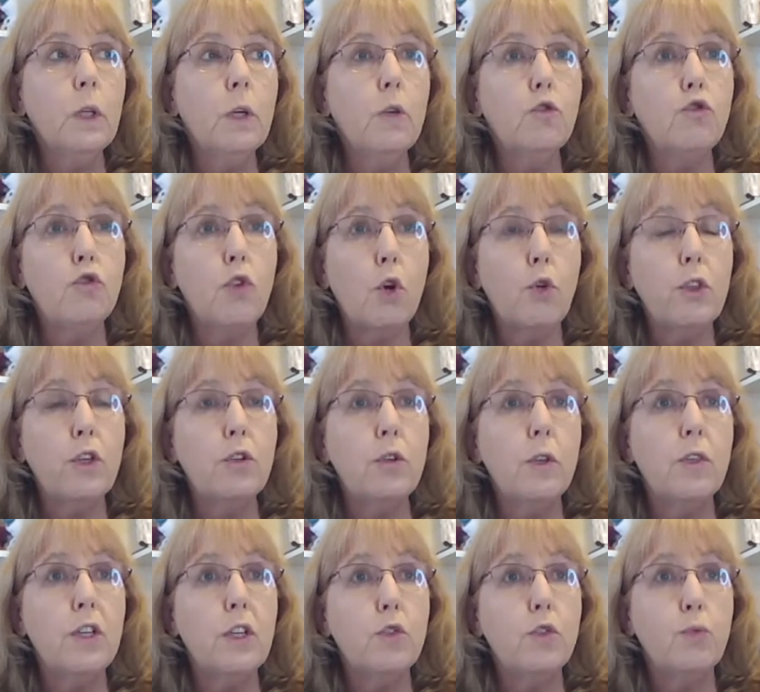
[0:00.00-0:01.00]
So
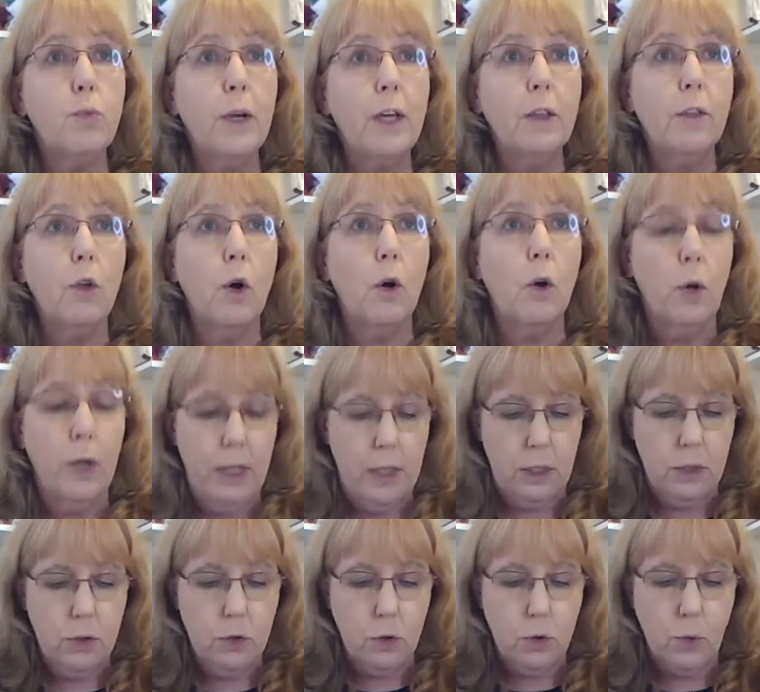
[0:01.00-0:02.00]
this week, though, it
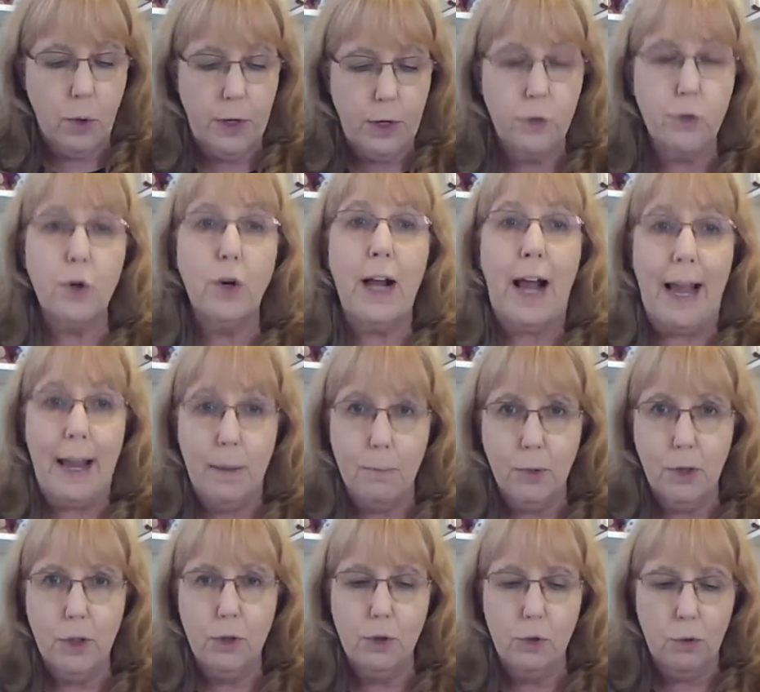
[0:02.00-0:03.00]
is 23rd. I am
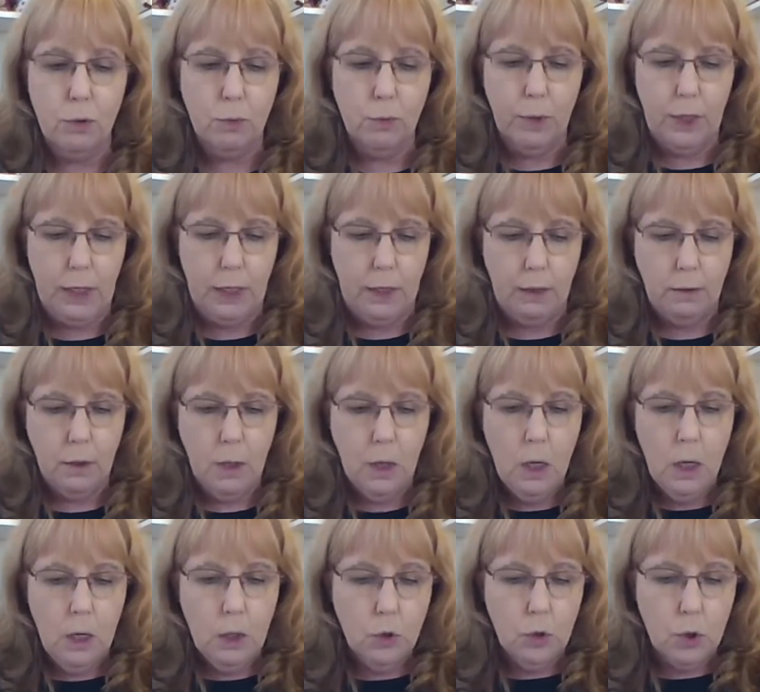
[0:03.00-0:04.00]
going to do a reading.
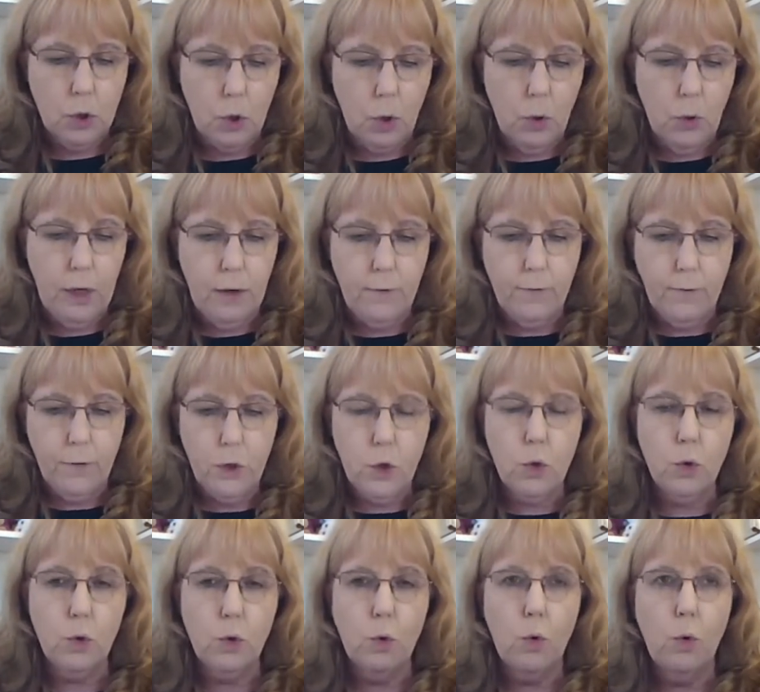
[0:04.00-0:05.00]
So if
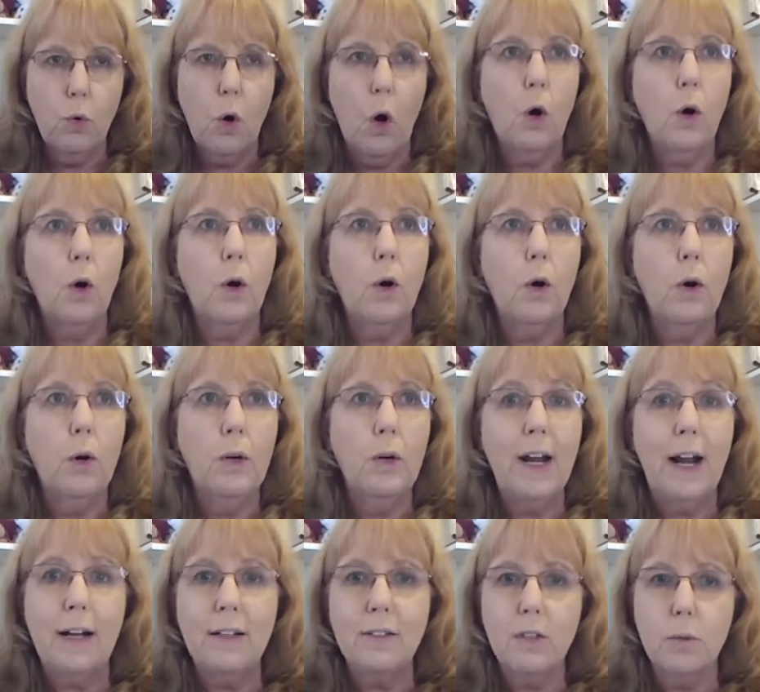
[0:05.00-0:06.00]
you are
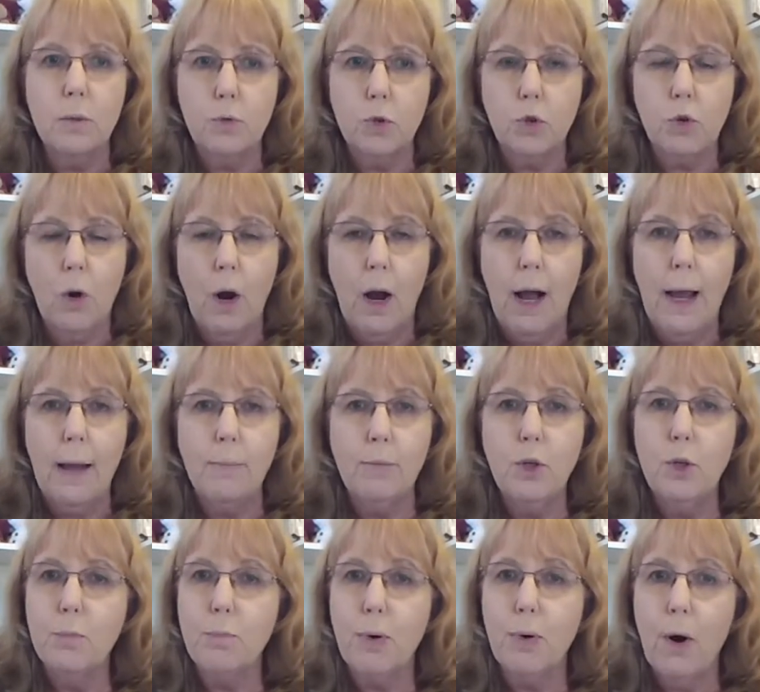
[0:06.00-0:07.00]
not subscribed,
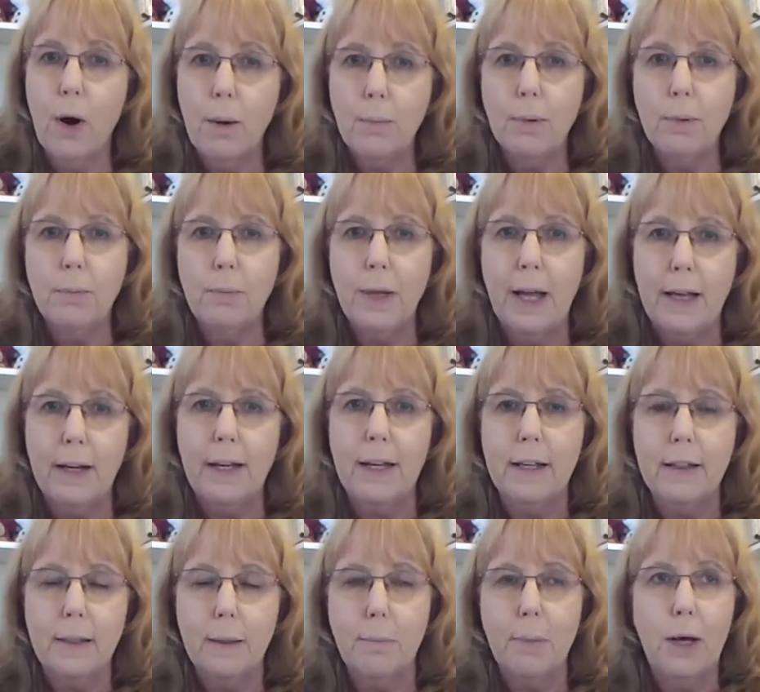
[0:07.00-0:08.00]
you probably and
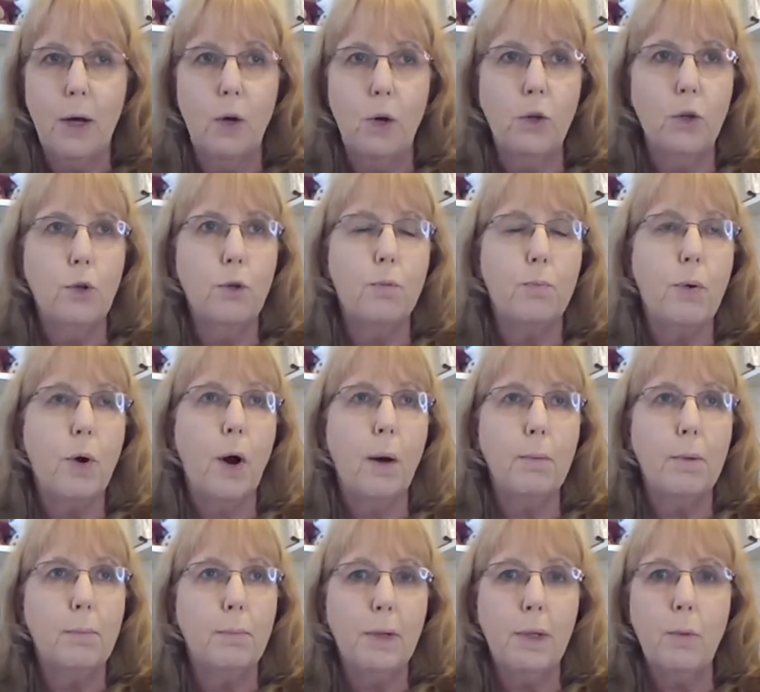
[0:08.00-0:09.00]
hit the bell, you
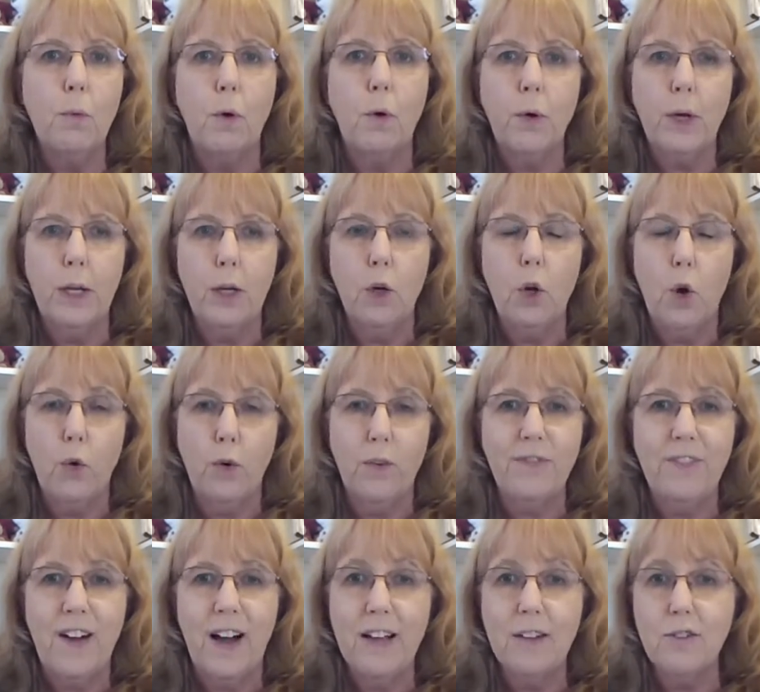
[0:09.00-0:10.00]
probably won't get
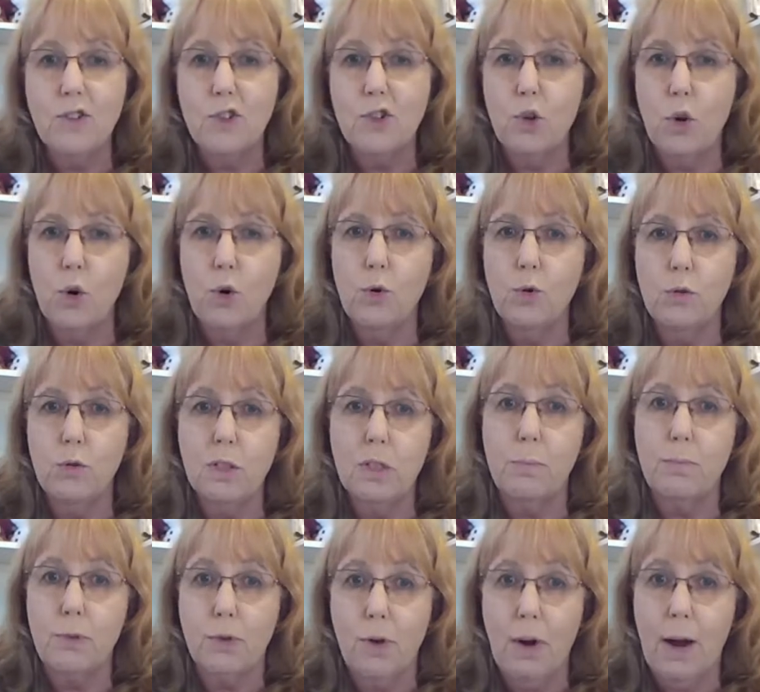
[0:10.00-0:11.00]
notified. So
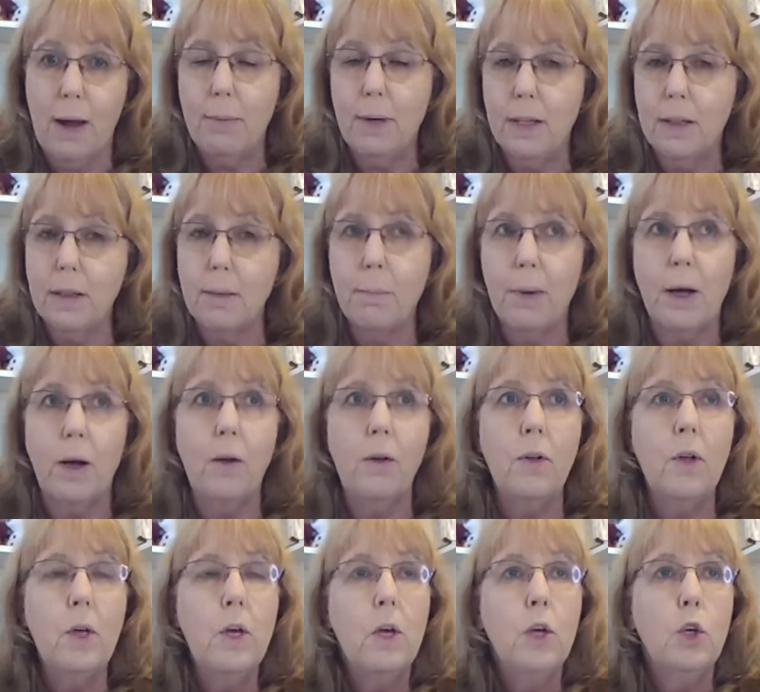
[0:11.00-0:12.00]
subscribe, hit the
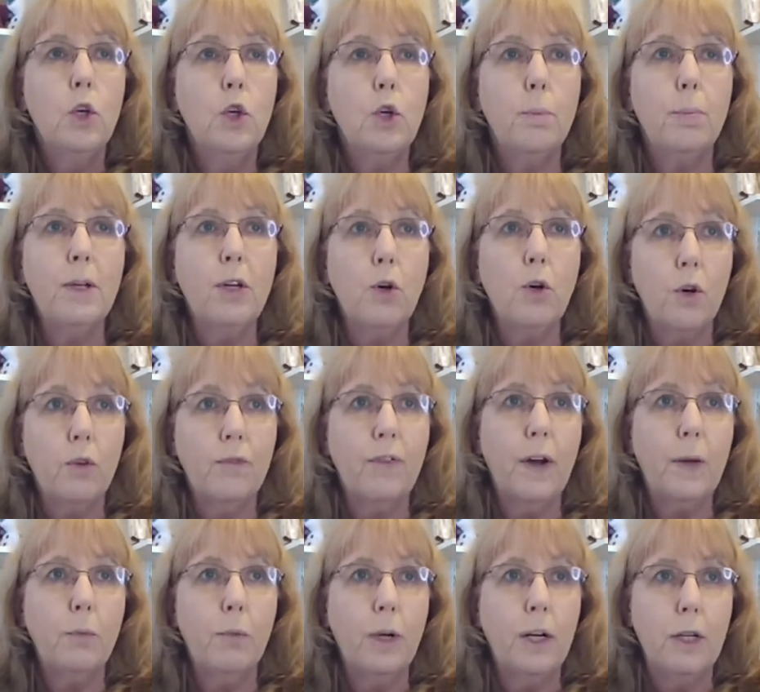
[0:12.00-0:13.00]
bell. You'll be
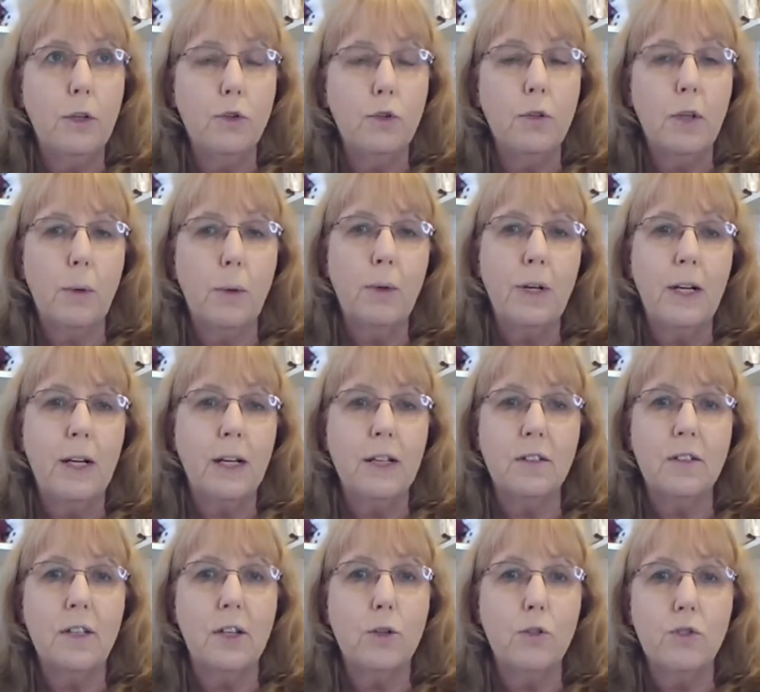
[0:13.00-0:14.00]
notified when I do that reading,
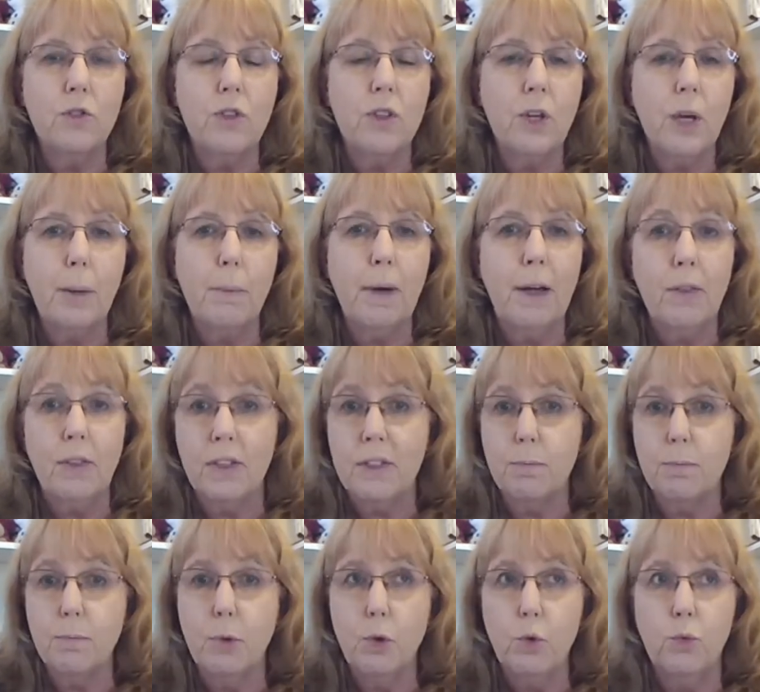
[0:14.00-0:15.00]
because here's the thing about
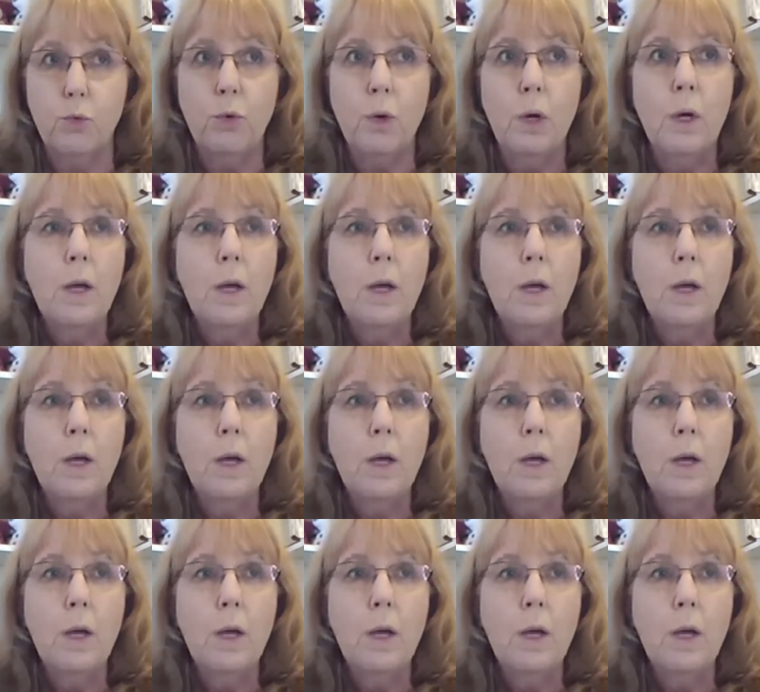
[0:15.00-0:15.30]
this moon.